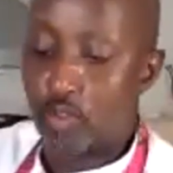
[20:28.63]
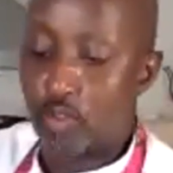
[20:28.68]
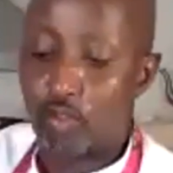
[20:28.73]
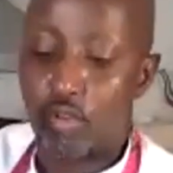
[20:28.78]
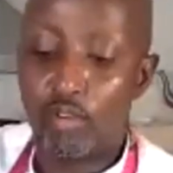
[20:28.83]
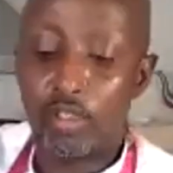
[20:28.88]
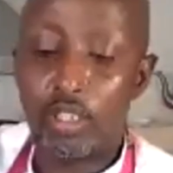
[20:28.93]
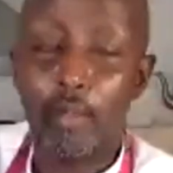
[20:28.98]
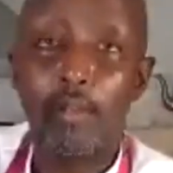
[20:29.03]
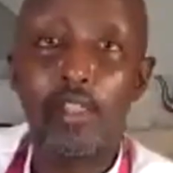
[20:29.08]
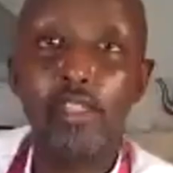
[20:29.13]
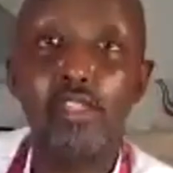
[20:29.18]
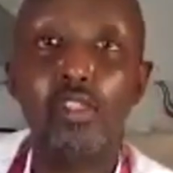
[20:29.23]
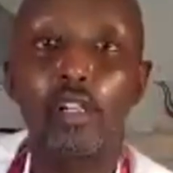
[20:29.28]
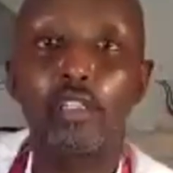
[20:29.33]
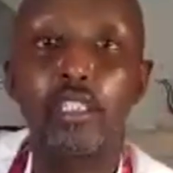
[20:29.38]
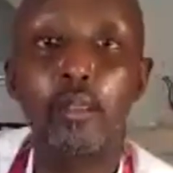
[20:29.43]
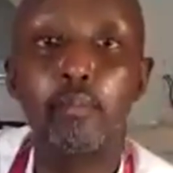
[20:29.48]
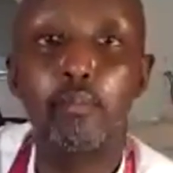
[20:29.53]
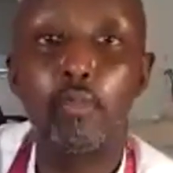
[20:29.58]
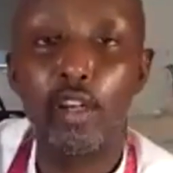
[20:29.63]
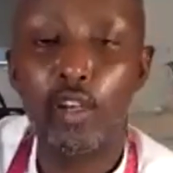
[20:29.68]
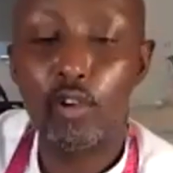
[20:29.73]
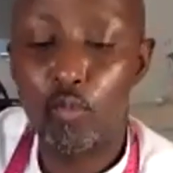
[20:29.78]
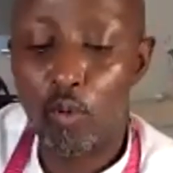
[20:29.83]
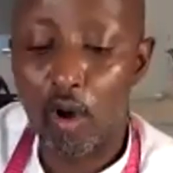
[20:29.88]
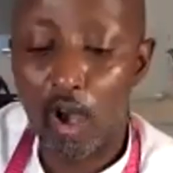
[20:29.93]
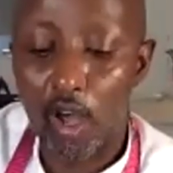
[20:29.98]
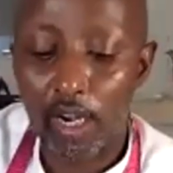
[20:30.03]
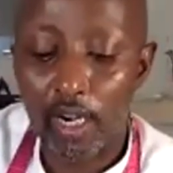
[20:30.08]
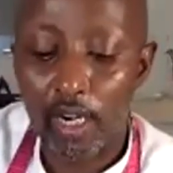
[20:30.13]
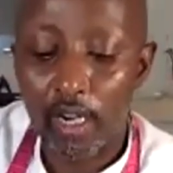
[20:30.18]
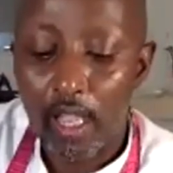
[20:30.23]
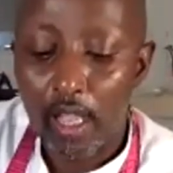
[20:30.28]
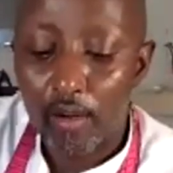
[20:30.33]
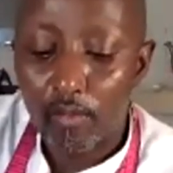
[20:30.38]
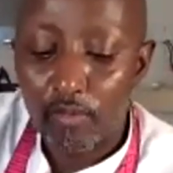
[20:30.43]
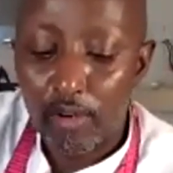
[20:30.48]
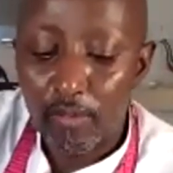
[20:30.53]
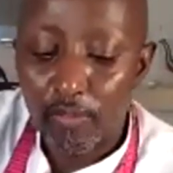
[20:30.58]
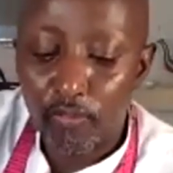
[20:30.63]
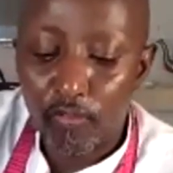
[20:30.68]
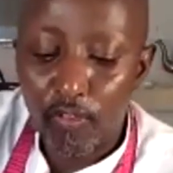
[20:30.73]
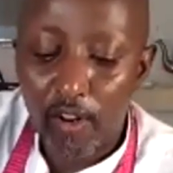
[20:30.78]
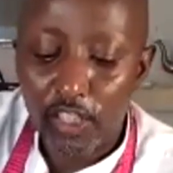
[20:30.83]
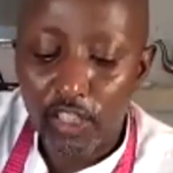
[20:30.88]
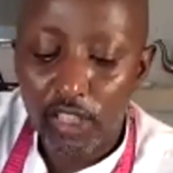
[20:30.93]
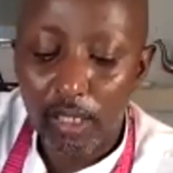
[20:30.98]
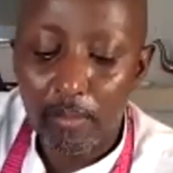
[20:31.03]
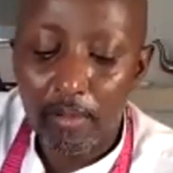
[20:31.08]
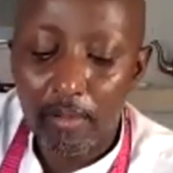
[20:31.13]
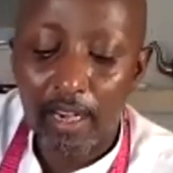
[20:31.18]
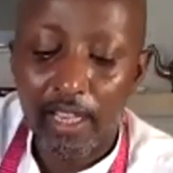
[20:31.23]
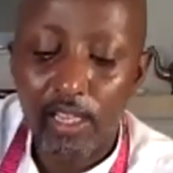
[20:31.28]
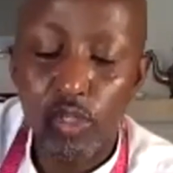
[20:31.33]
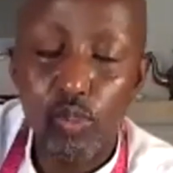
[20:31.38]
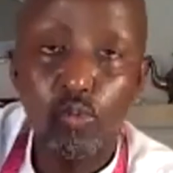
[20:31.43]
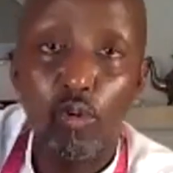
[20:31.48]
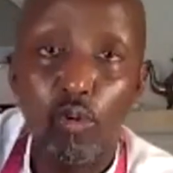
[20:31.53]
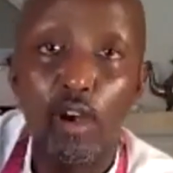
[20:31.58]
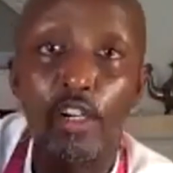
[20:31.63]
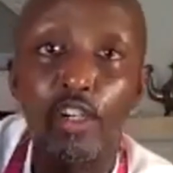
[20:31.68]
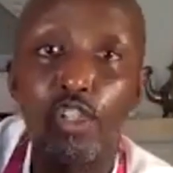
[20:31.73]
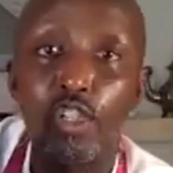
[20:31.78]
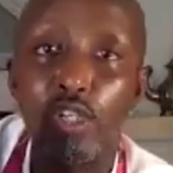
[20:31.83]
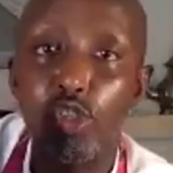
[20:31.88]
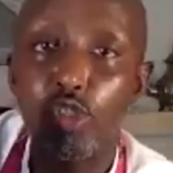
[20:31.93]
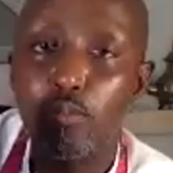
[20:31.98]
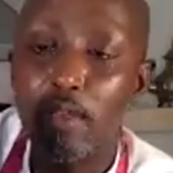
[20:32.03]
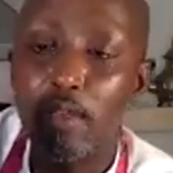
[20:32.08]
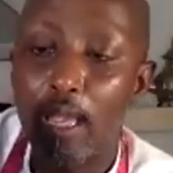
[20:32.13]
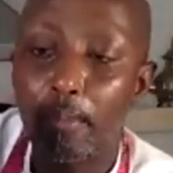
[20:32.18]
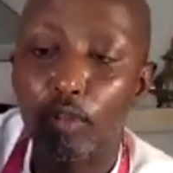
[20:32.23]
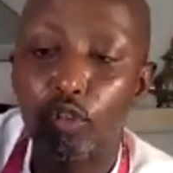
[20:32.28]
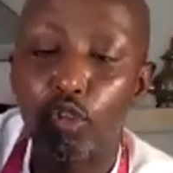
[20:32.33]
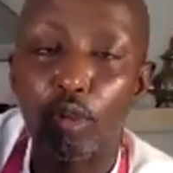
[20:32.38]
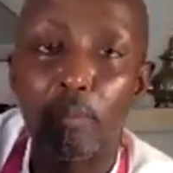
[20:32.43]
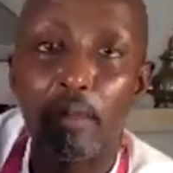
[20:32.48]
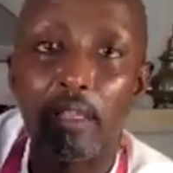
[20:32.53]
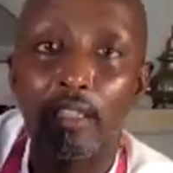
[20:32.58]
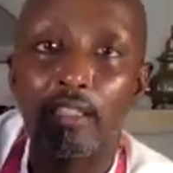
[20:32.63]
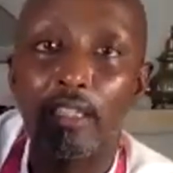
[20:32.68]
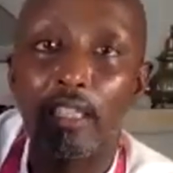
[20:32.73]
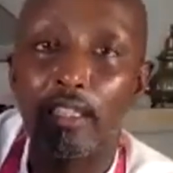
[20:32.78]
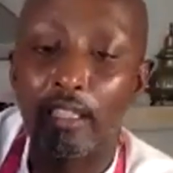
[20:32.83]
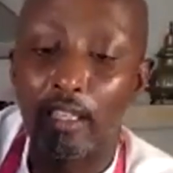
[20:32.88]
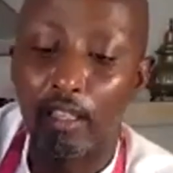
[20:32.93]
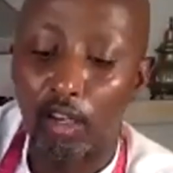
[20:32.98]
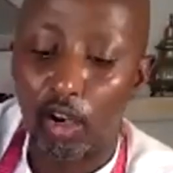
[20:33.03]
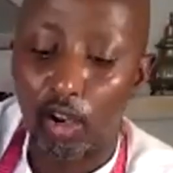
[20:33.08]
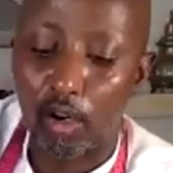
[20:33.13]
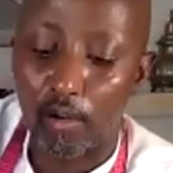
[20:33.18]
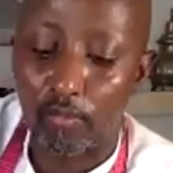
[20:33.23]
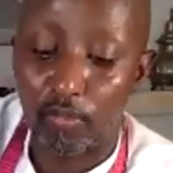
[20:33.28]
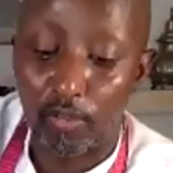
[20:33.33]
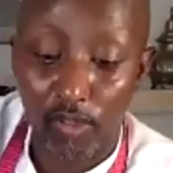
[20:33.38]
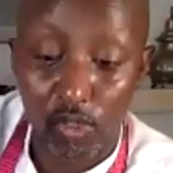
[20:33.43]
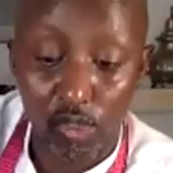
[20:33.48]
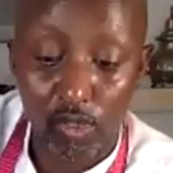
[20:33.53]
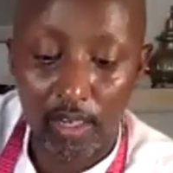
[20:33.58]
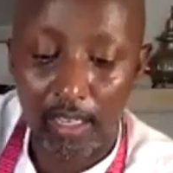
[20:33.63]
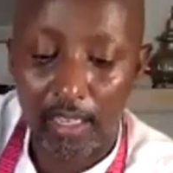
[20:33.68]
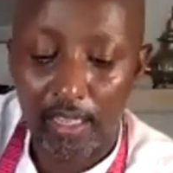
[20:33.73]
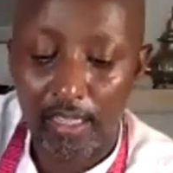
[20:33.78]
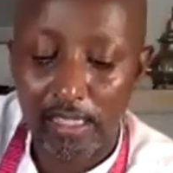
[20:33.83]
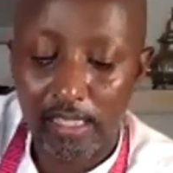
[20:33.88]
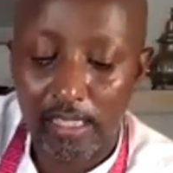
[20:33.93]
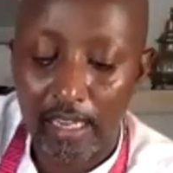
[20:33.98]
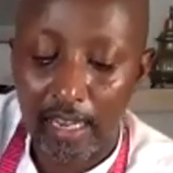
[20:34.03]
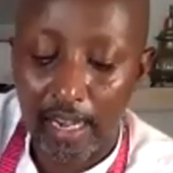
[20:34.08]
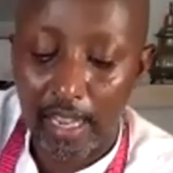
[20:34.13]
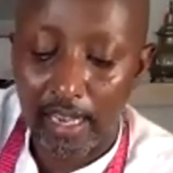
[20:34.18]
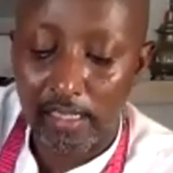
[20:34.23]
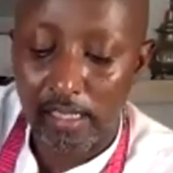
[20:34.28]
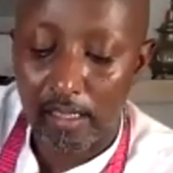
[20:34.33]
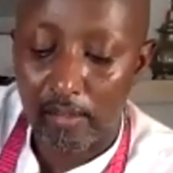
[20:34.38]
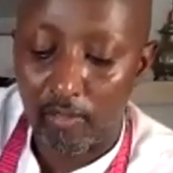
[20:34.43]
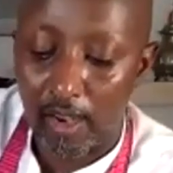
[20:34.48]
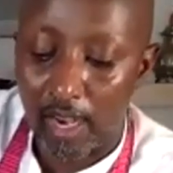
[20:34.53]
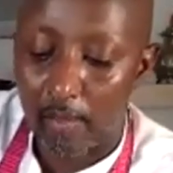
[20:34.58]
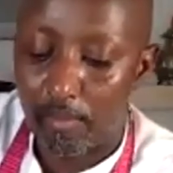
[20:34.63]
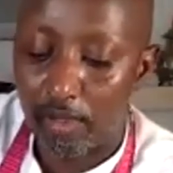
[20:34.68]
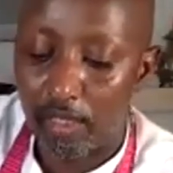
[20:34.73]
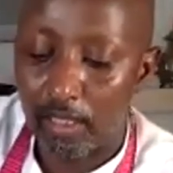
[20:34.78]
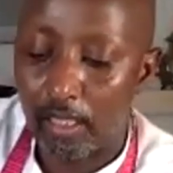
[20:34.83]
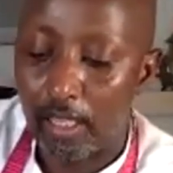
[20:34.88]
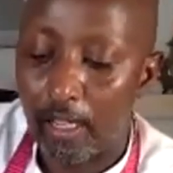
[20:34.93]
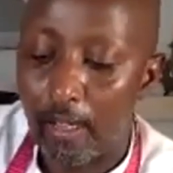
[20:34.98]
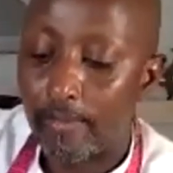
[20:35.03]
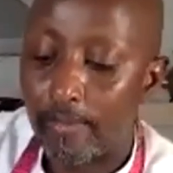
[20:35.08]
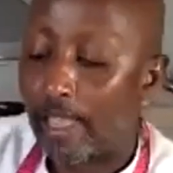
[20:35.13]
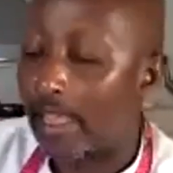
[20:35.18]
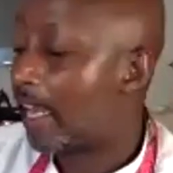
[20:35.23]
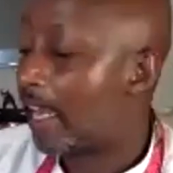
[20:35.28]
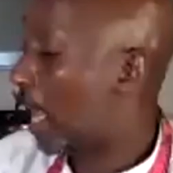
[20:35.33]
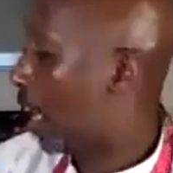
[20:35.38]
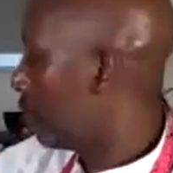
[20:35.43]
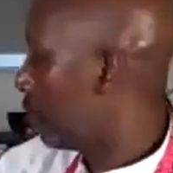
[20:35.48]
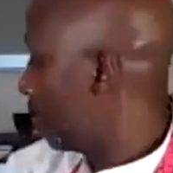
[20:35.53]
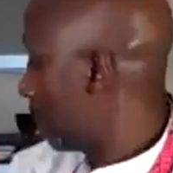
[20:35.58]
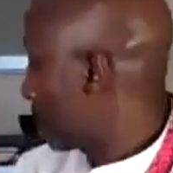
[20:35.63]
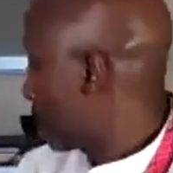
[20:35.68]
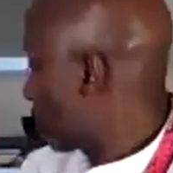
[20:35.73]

cook them in salted boiling water, refresh them in nice water just to be able to maintain the chlorophyll so they can stay nice and vibrant. And now I'm gonna